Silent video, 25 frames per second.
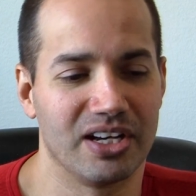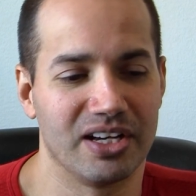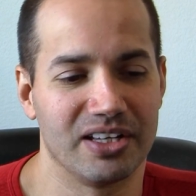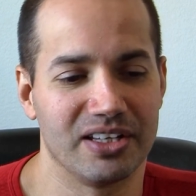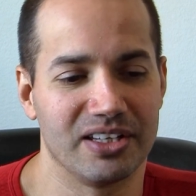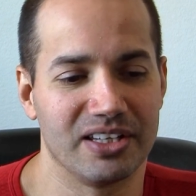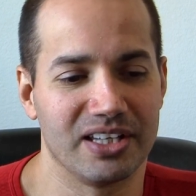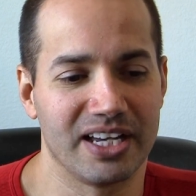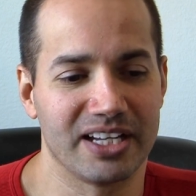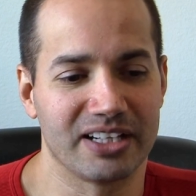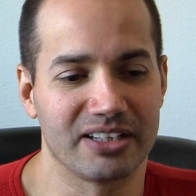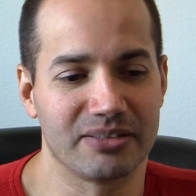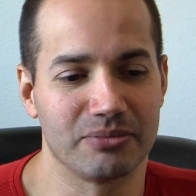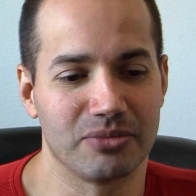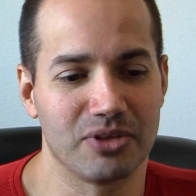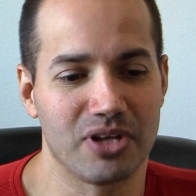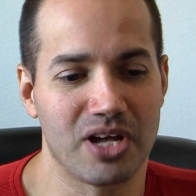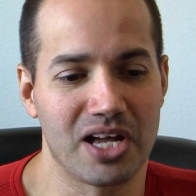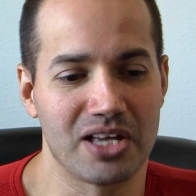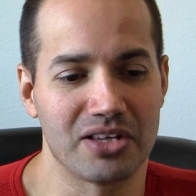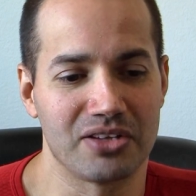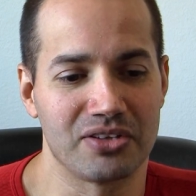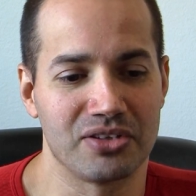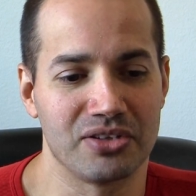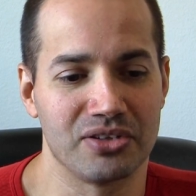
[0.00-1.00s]
liked him a
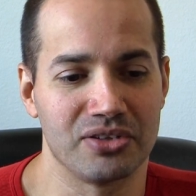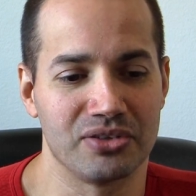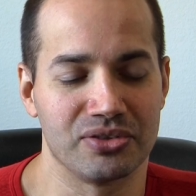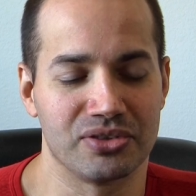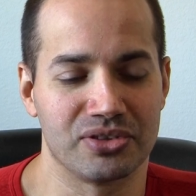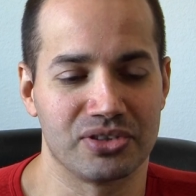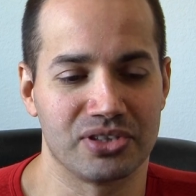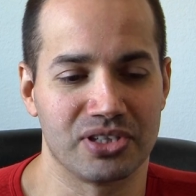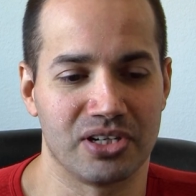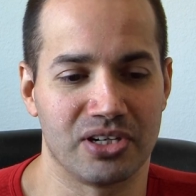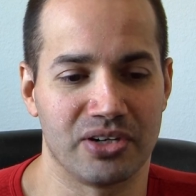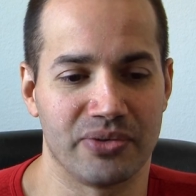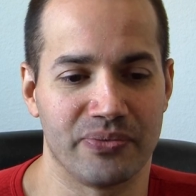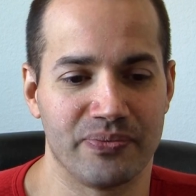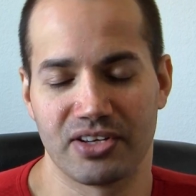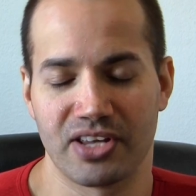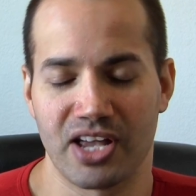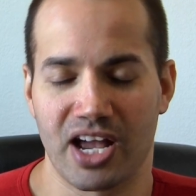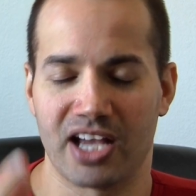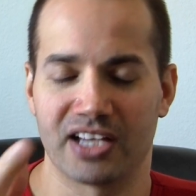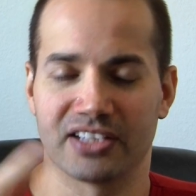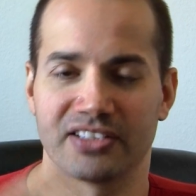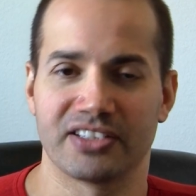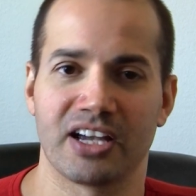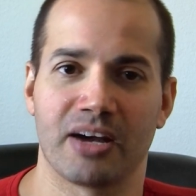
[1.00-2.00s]
lot too. So
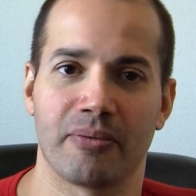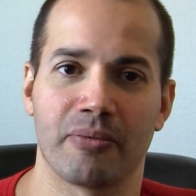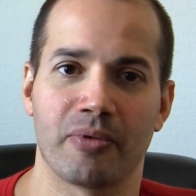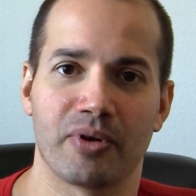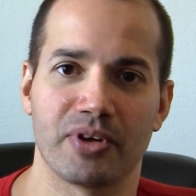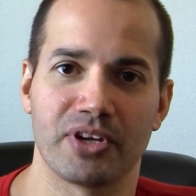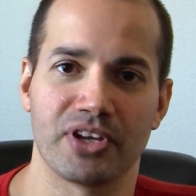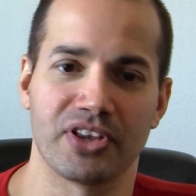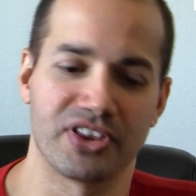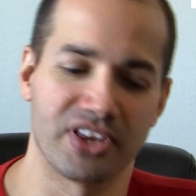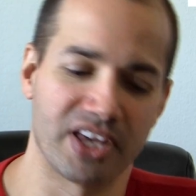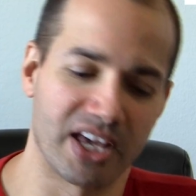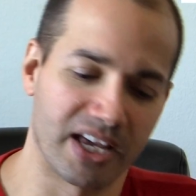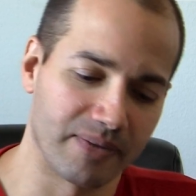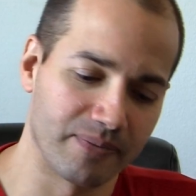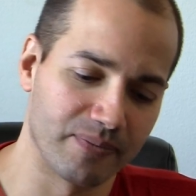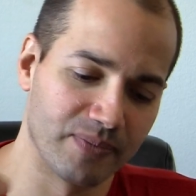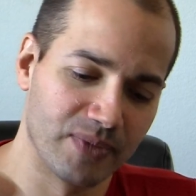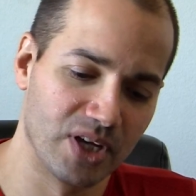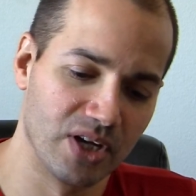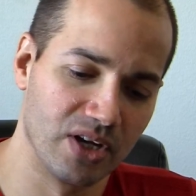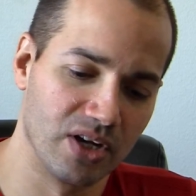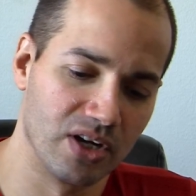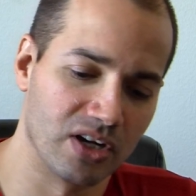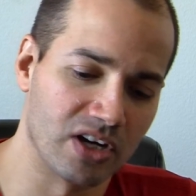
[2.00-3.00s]
tell me what you think.
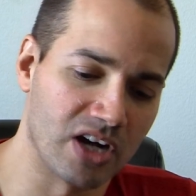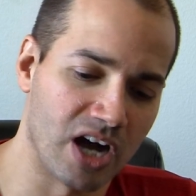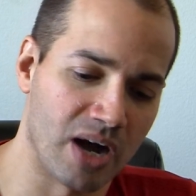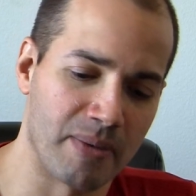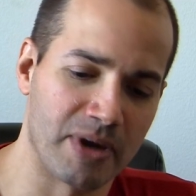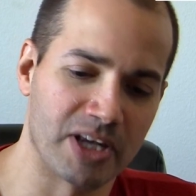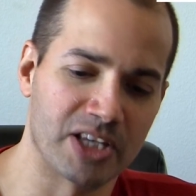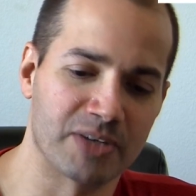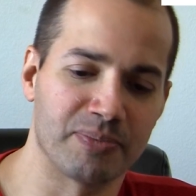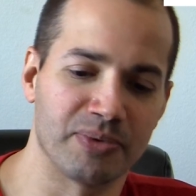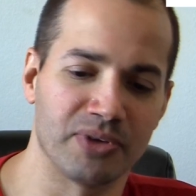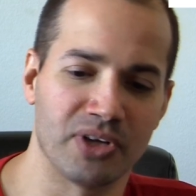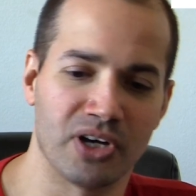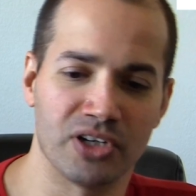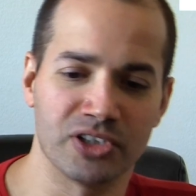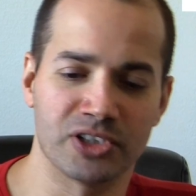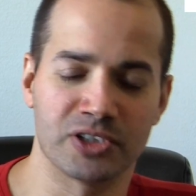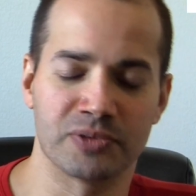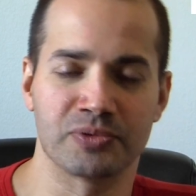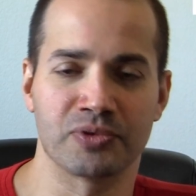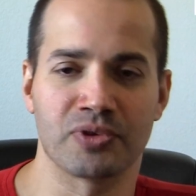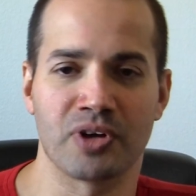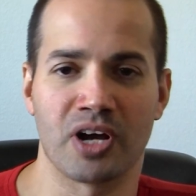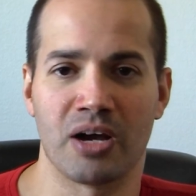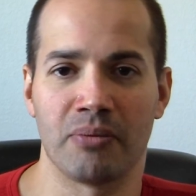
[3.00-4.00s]
Comments below,
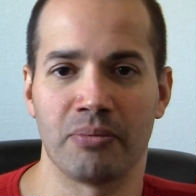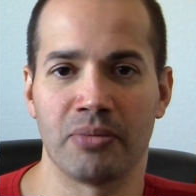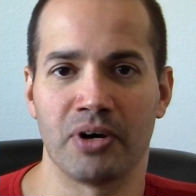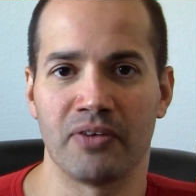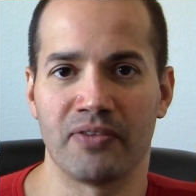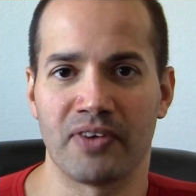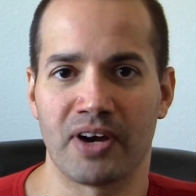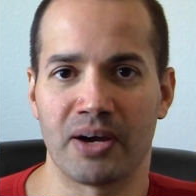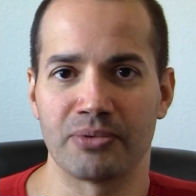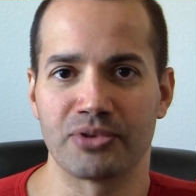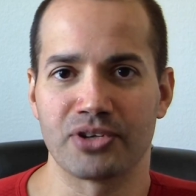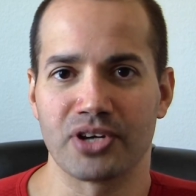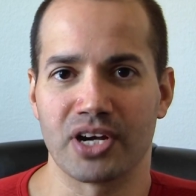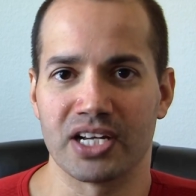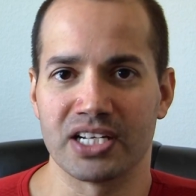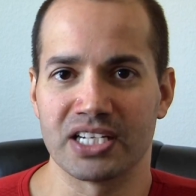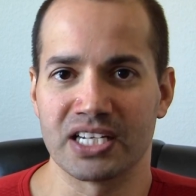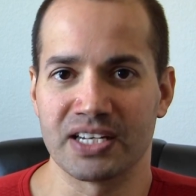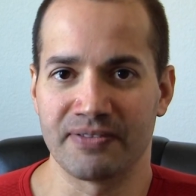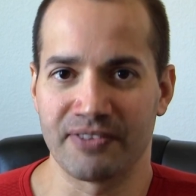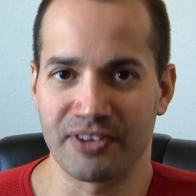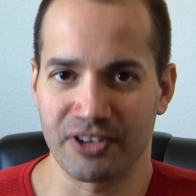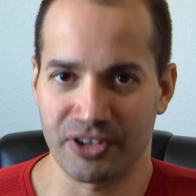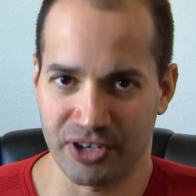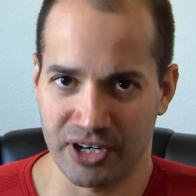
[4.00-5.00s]
subscribe above. I'm John
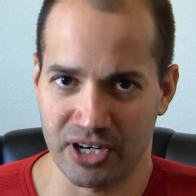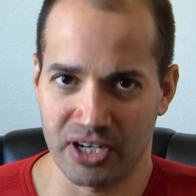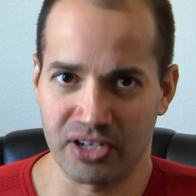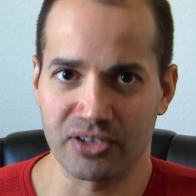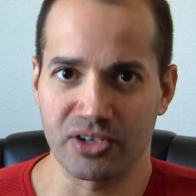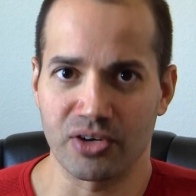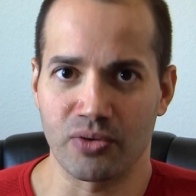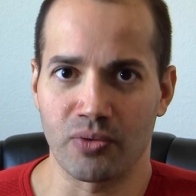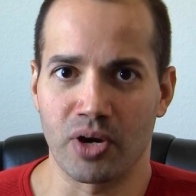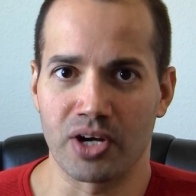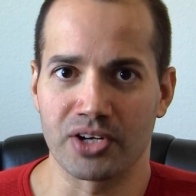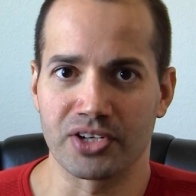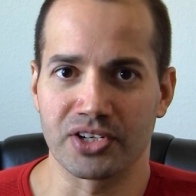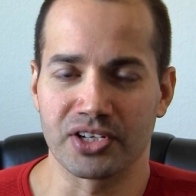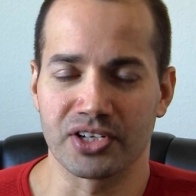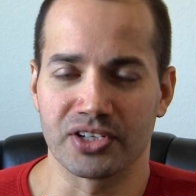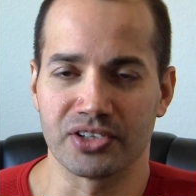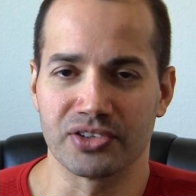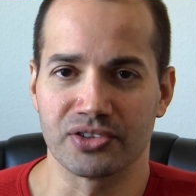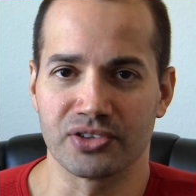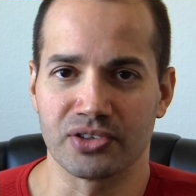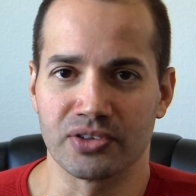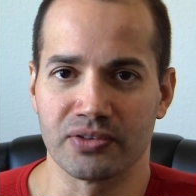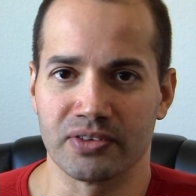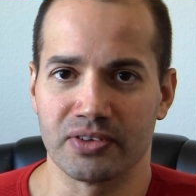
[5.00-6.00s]
D. Villarreal, and you're watching
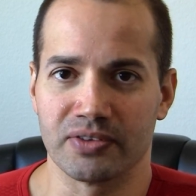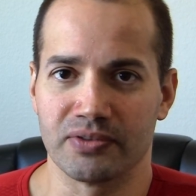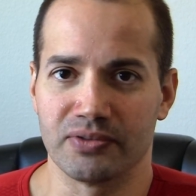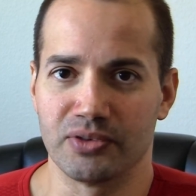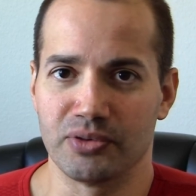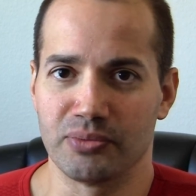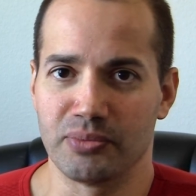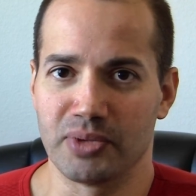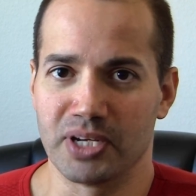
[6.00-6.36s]
Conservative New